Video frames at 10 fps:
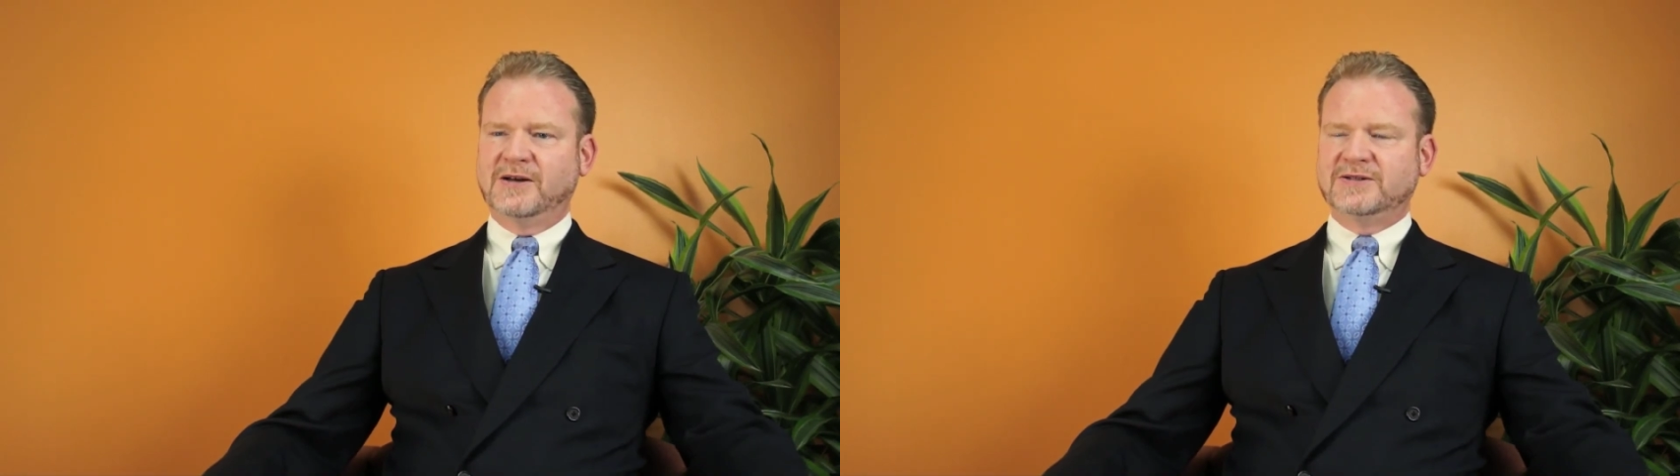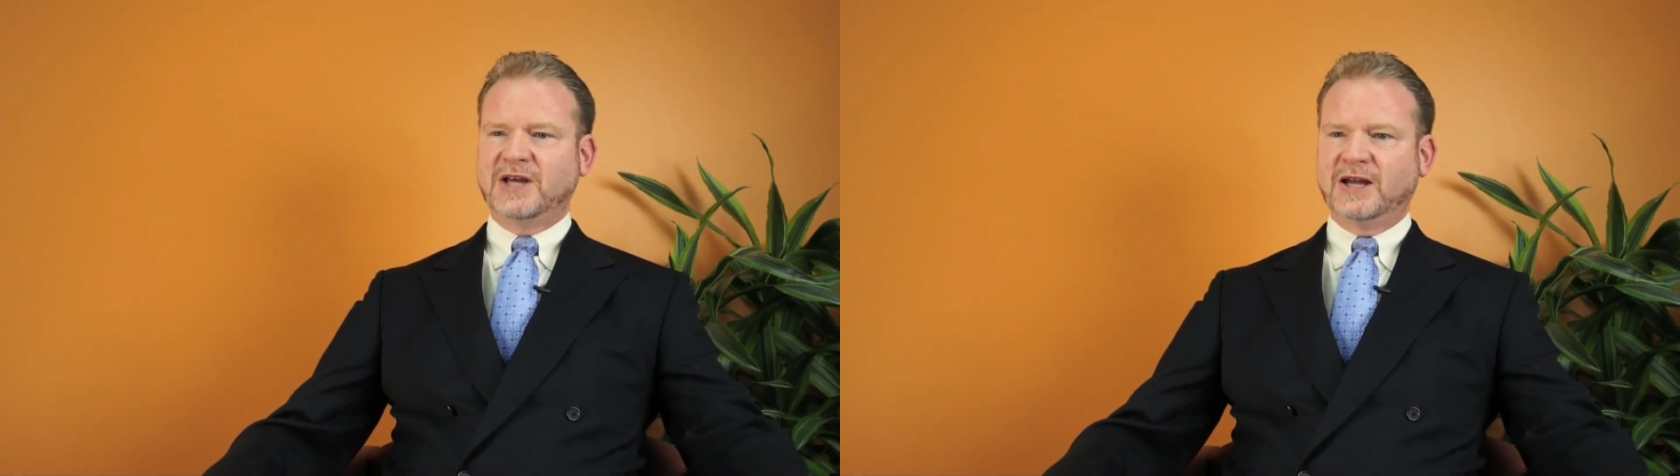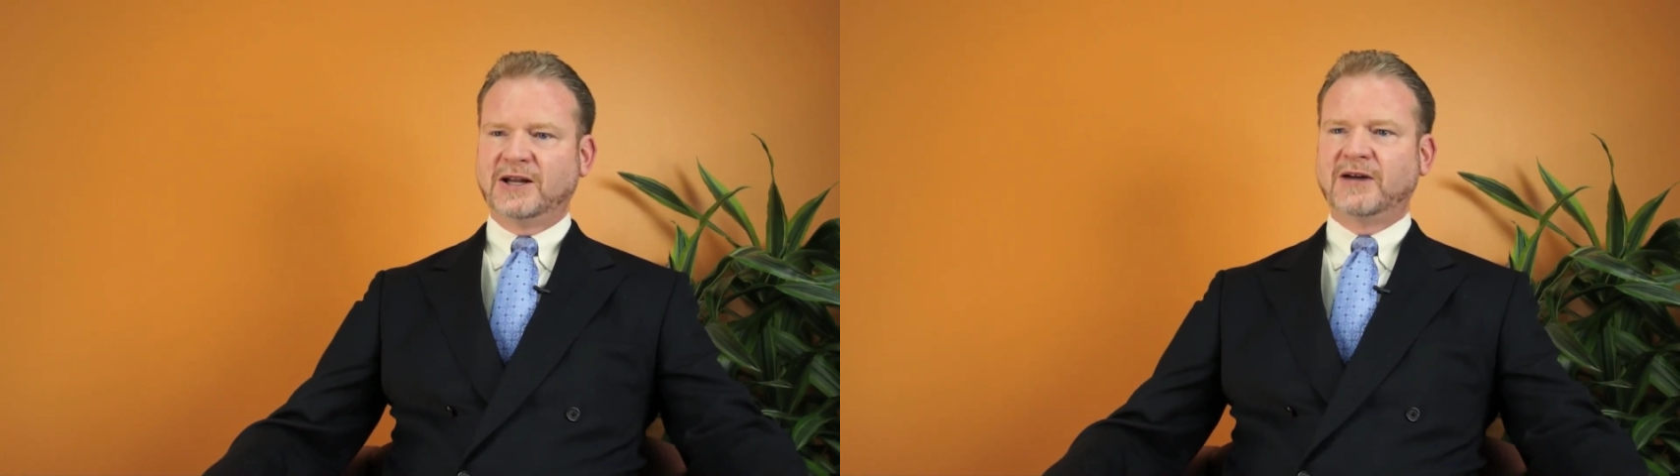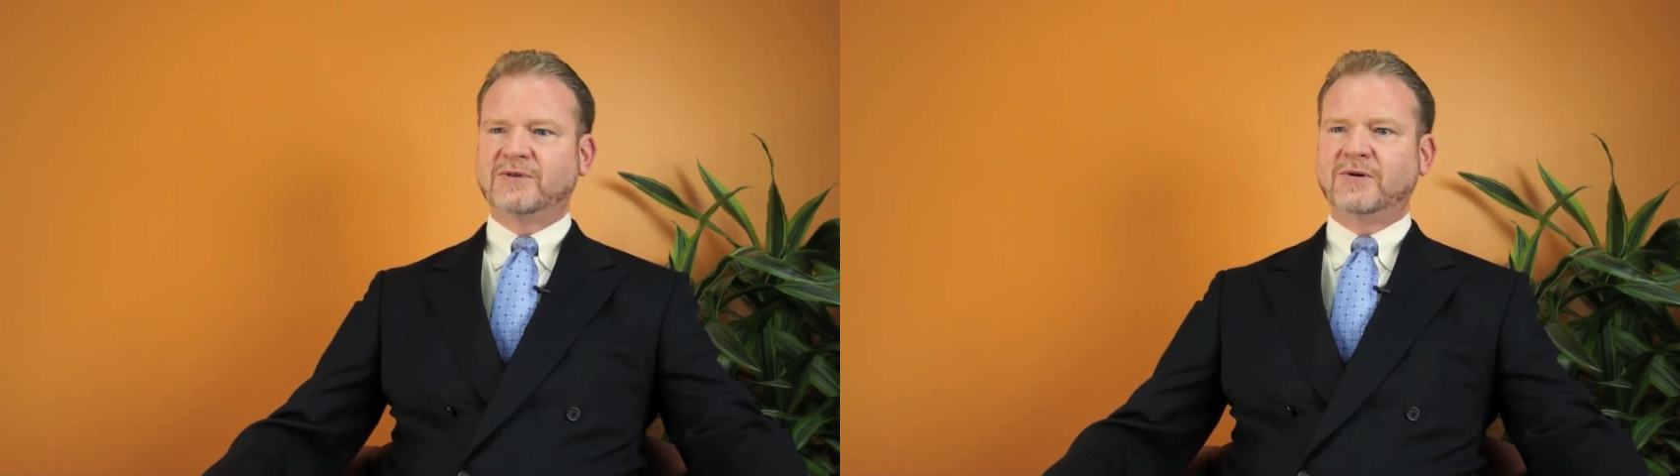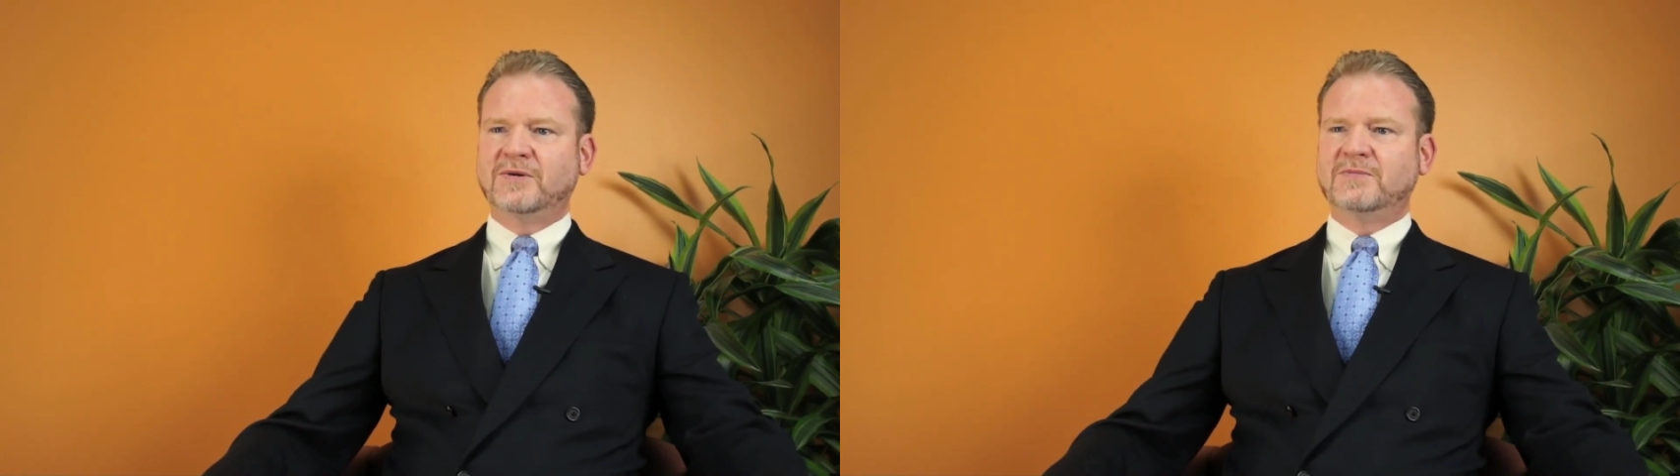Uh,
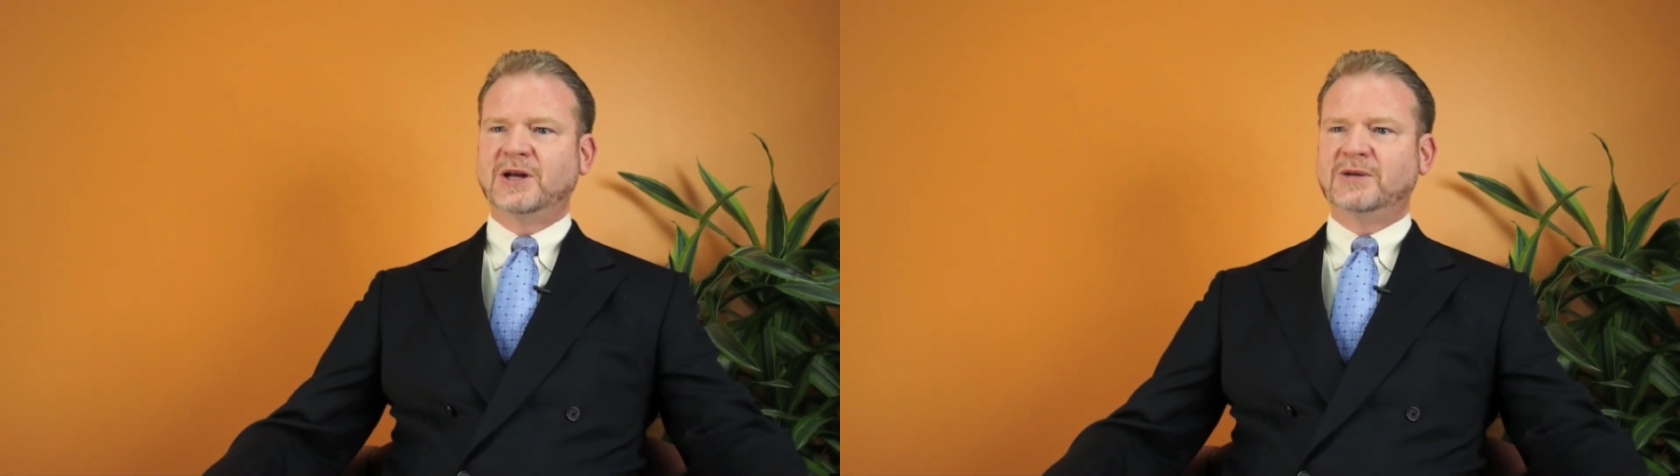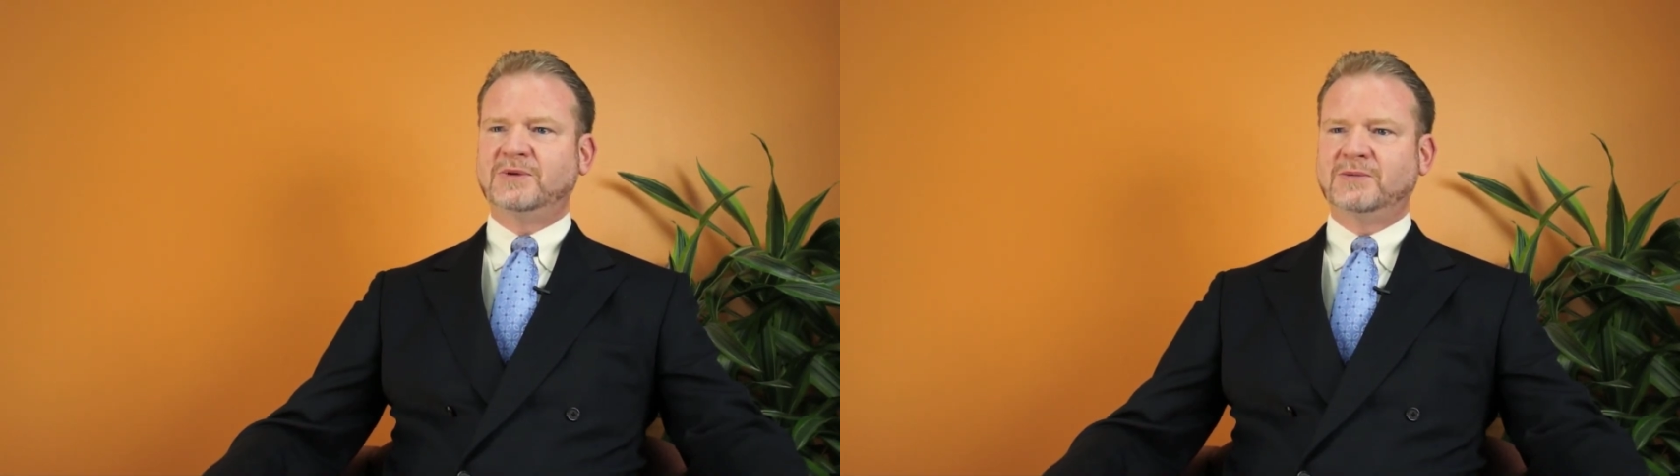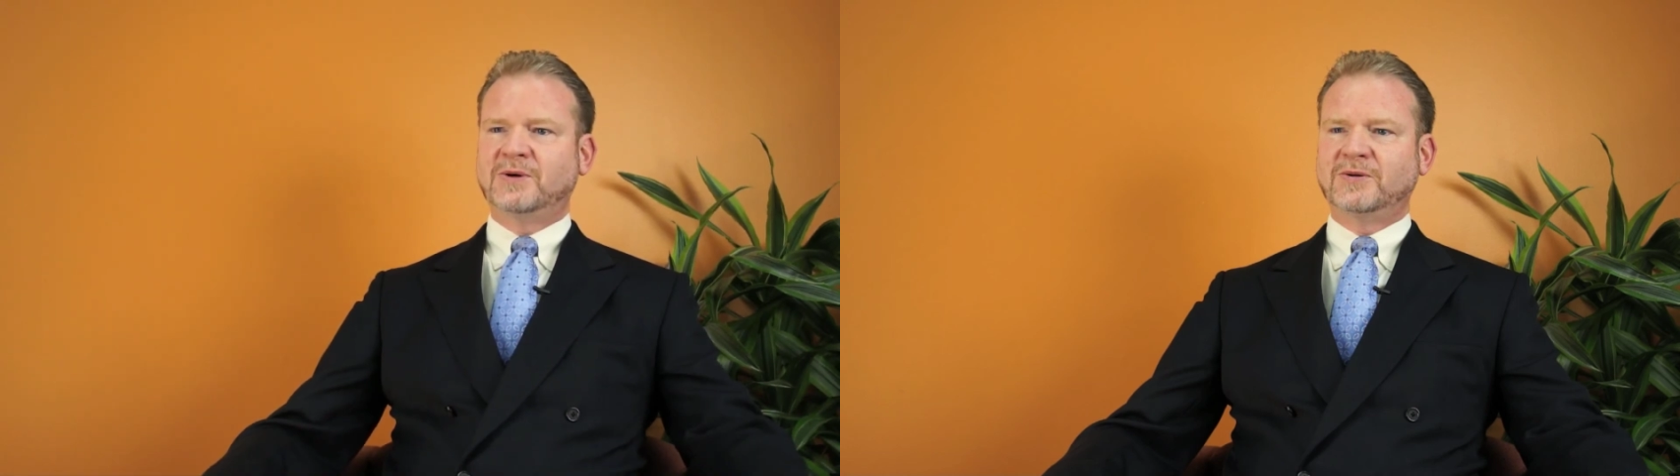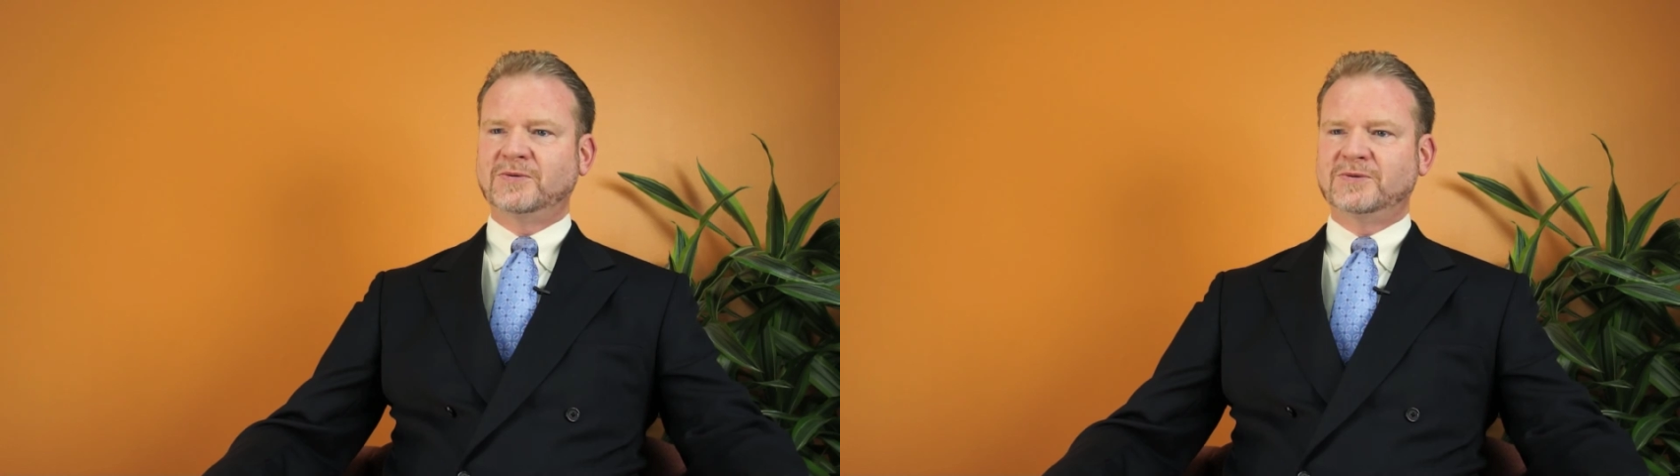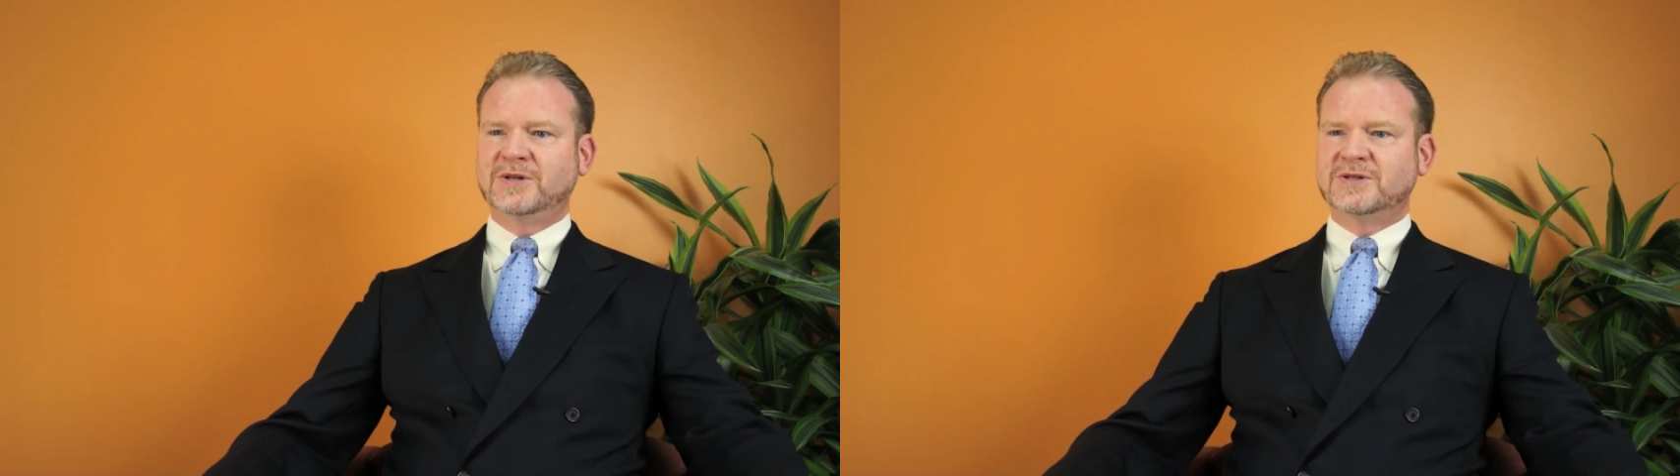sadly, I've known many
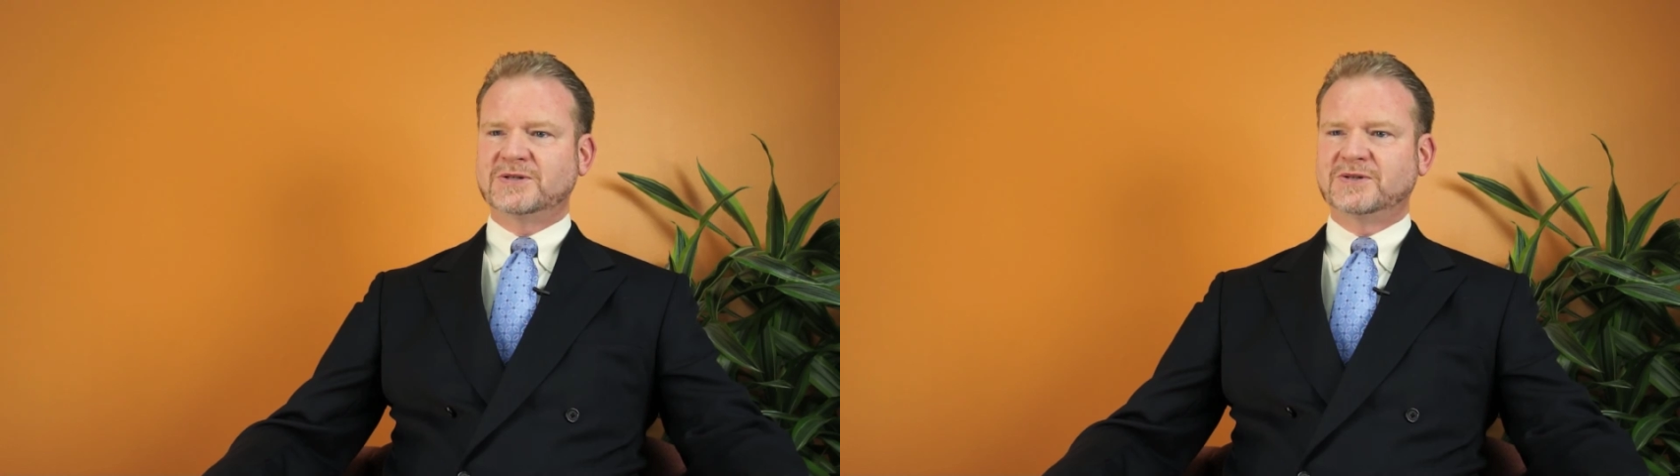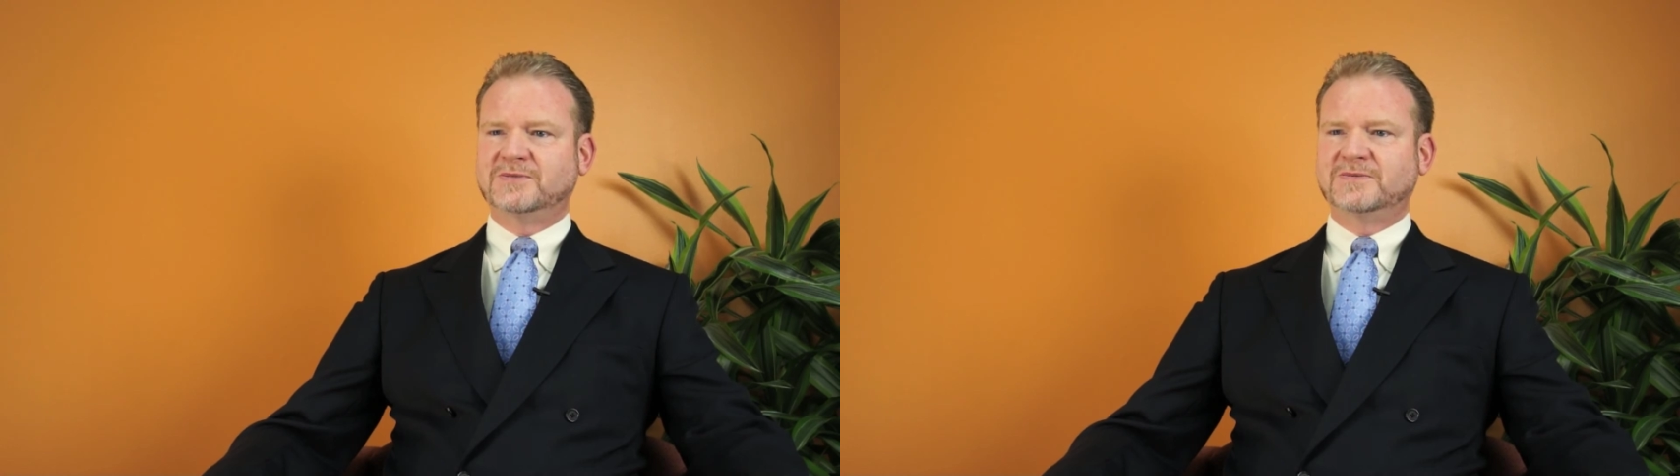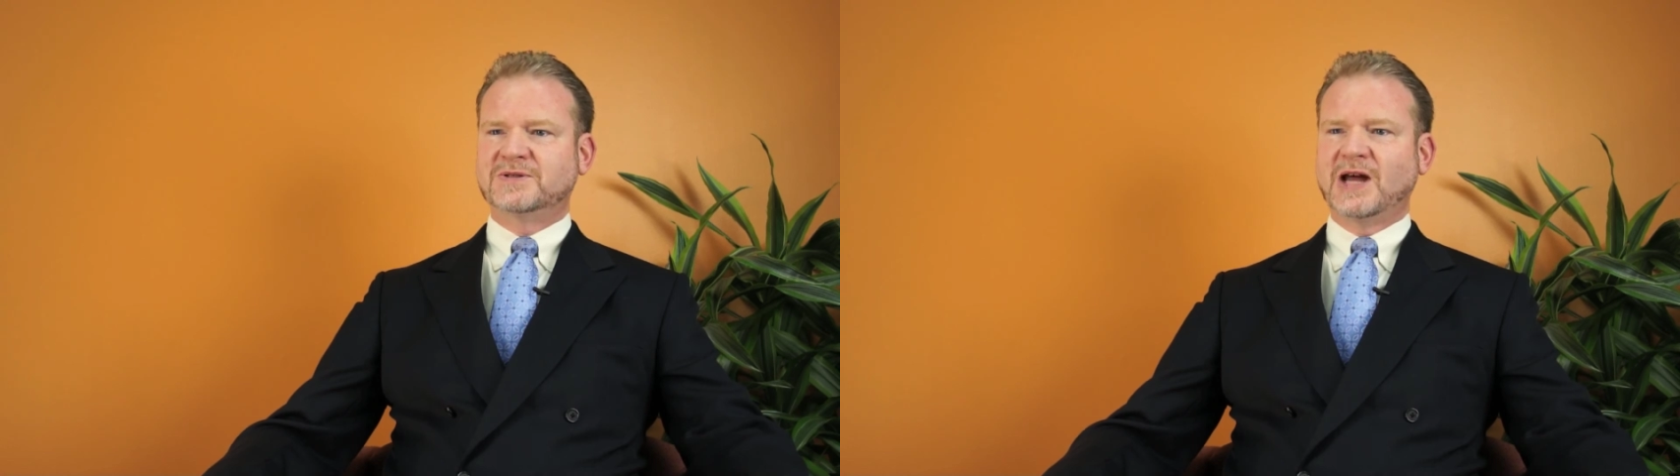people who just